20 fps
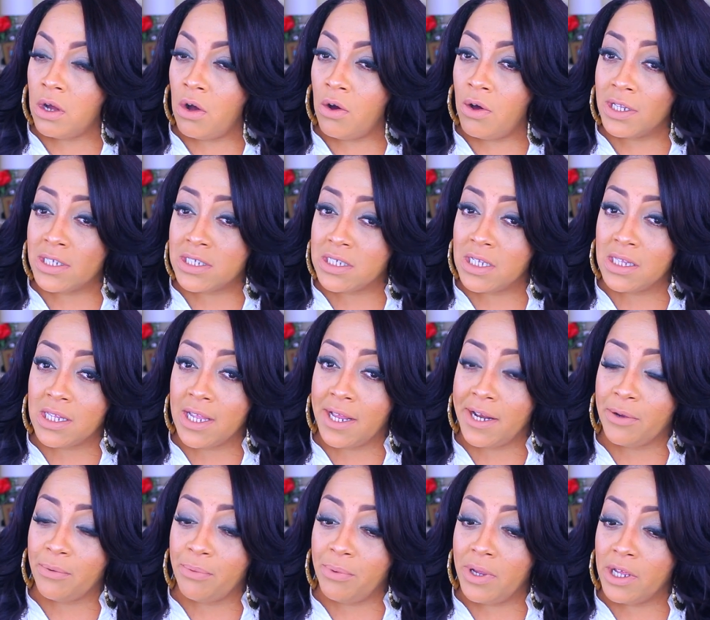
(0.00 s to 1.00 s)
on a
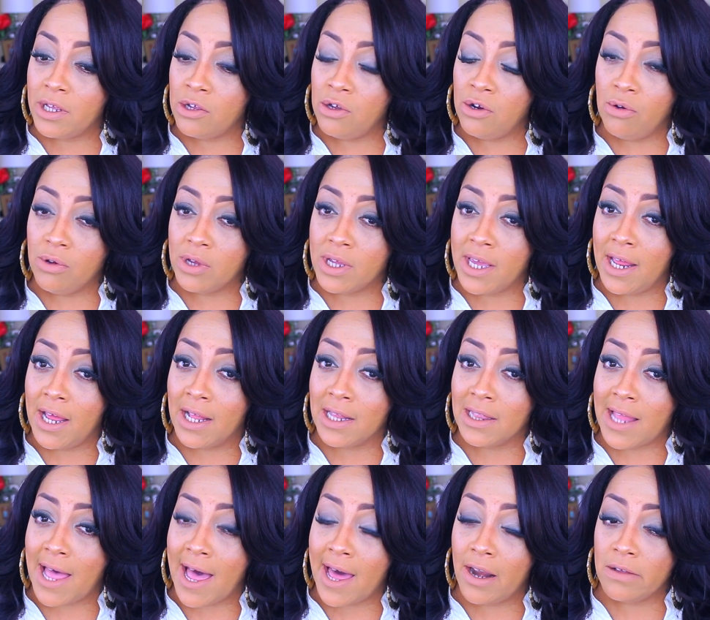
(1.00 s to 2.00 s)
synthetic wig, you don't get a
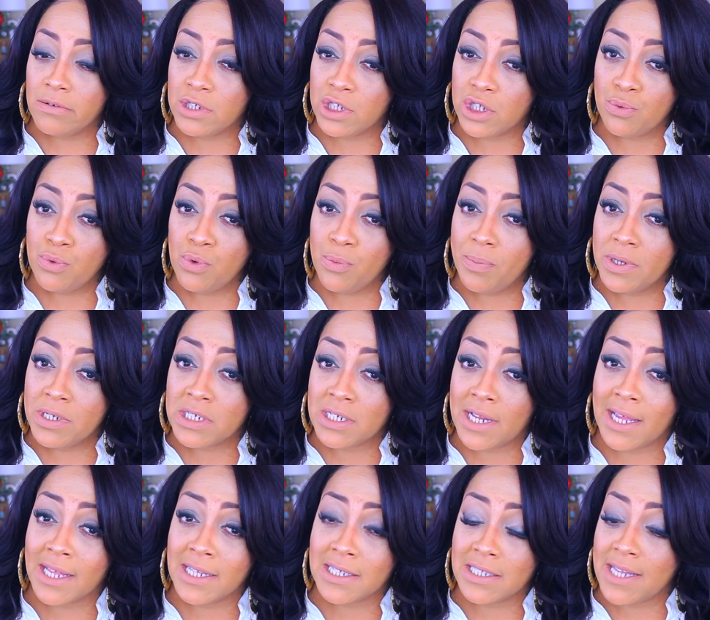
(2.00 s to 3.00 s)
lot of swoopage,
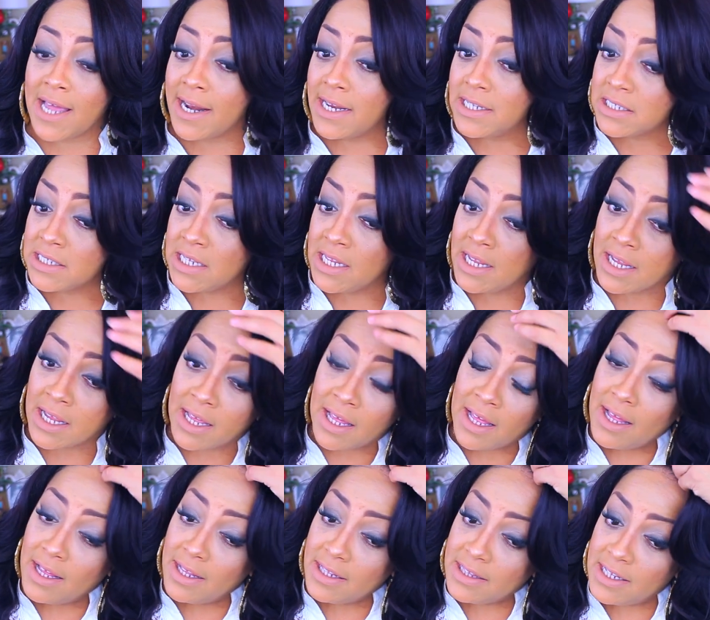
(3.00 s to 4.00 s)
like, it's not as thick.
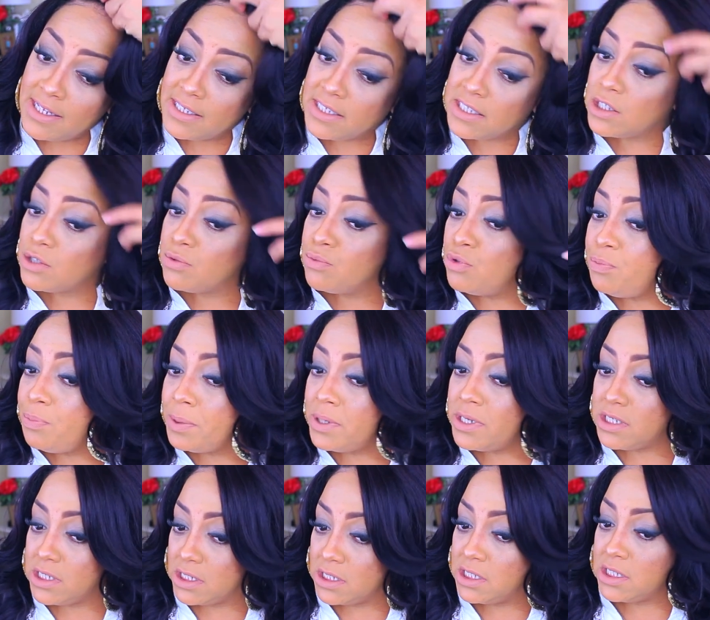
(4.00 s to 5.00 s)
This
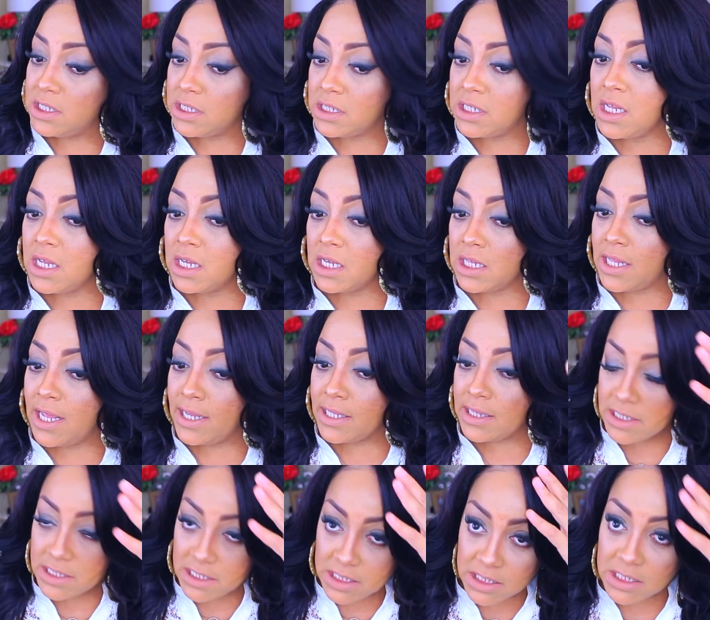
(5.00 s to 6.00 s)
swoopage is thick,
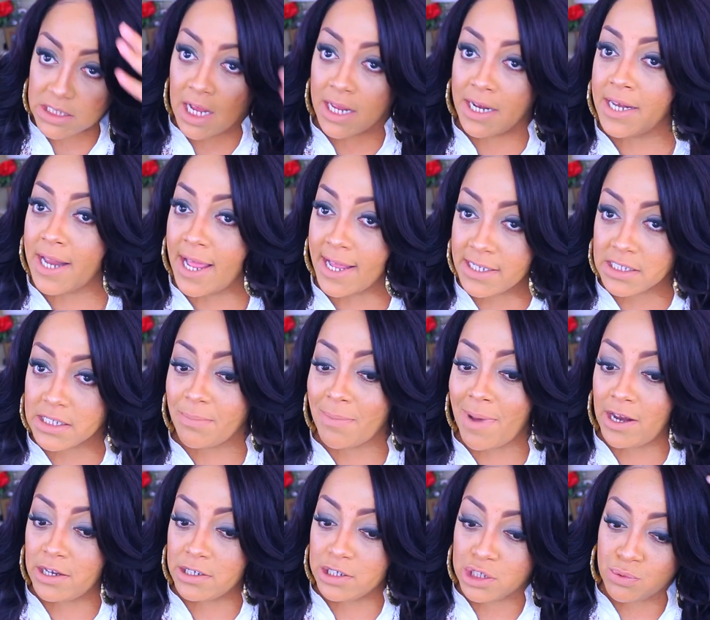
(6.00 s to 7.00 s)
like, this is a nice
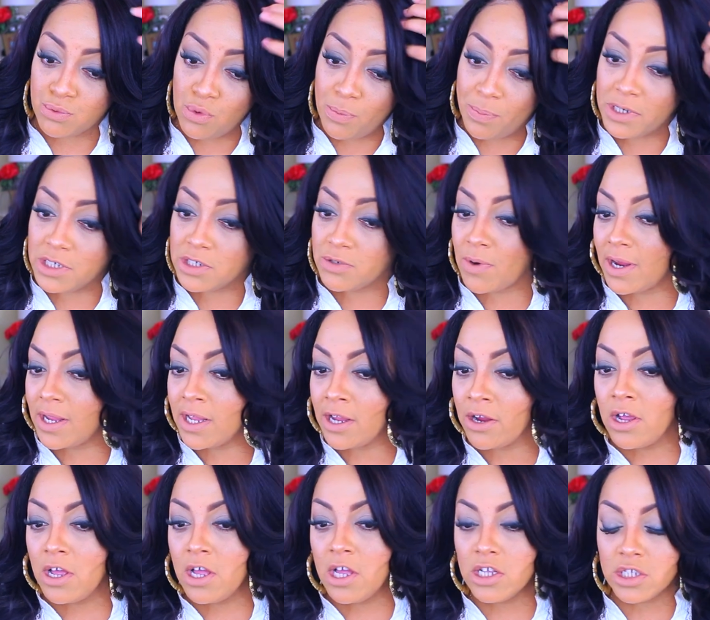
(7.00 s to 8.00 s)
amount of swoopage right
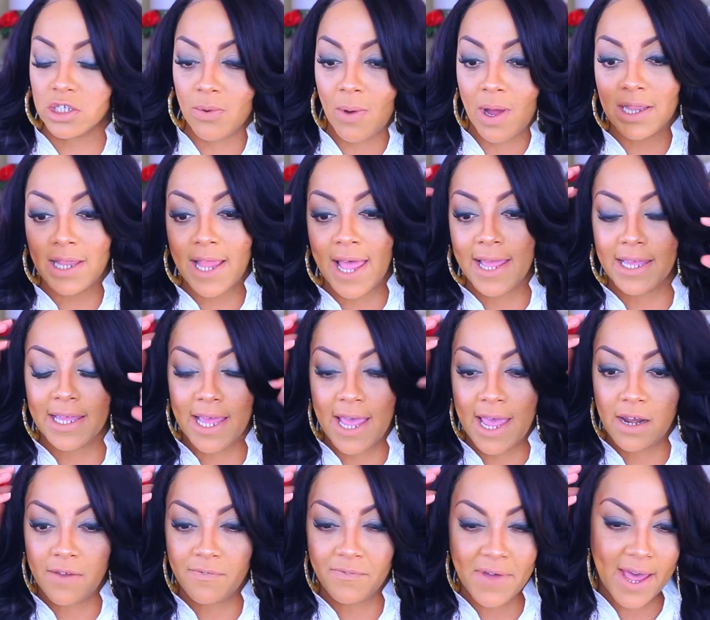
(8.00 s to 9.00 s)
here. So I like it,
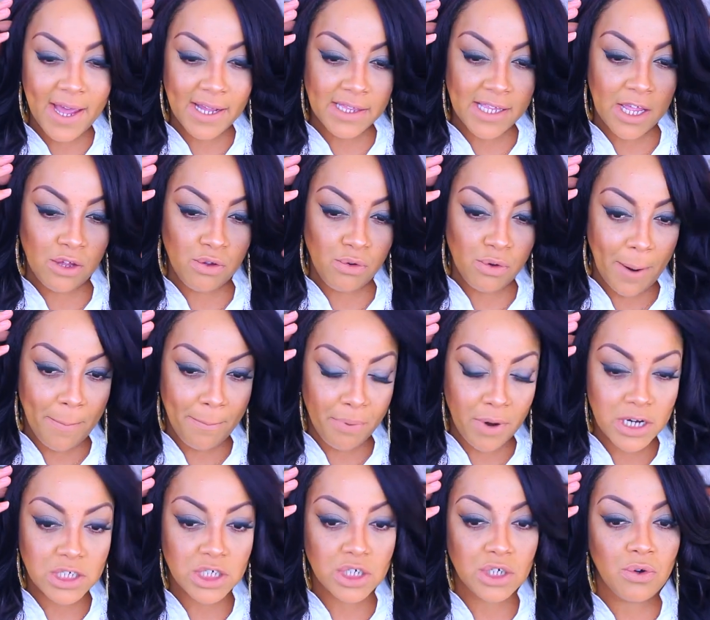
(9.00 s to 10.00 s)
and the fact that you can
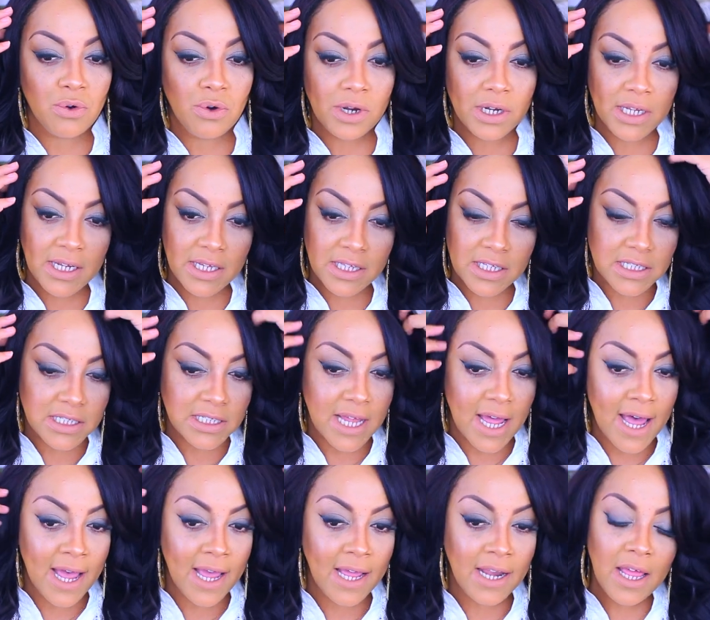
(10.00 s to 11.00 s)
brush it on either
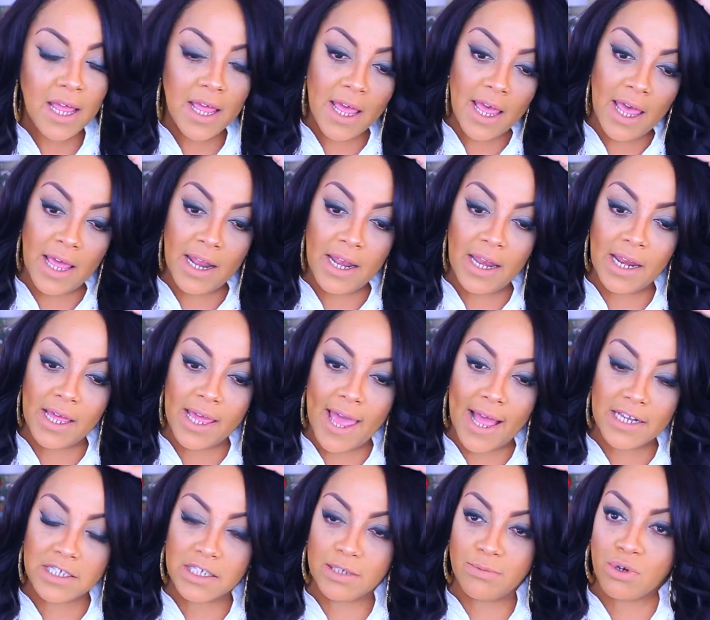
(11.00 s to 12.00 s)
side and it'll
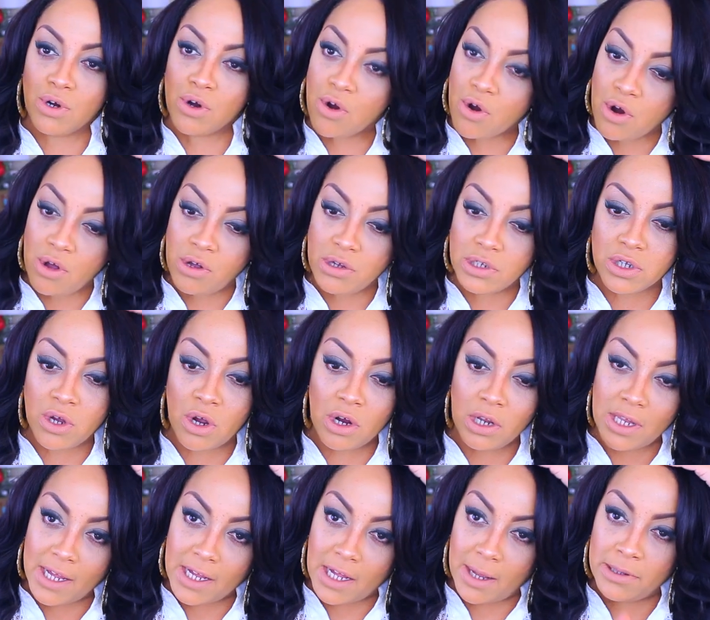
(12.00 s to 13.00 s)
catch some curls
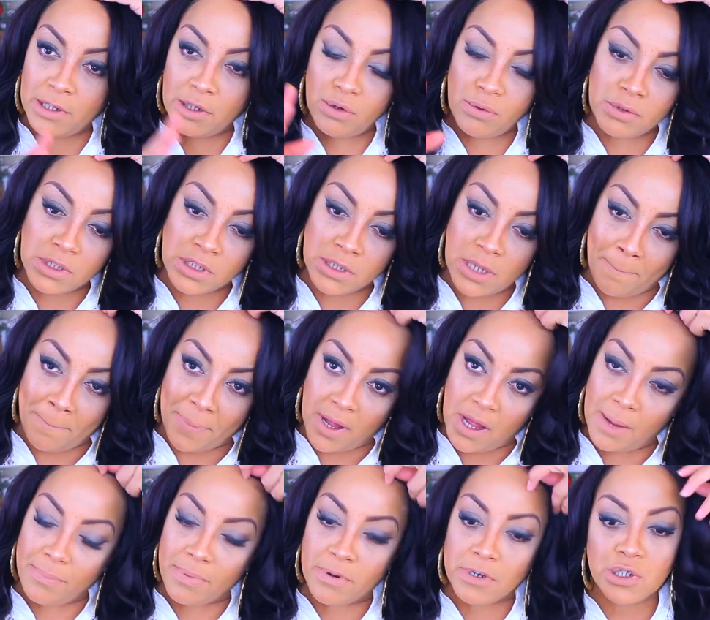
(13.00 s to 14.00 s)
or like a little
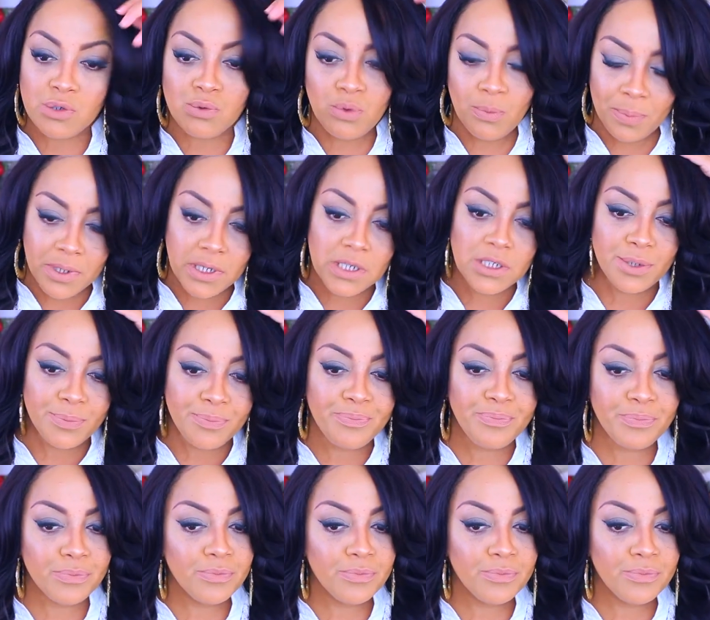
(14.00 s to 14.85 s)
bump or swoopage.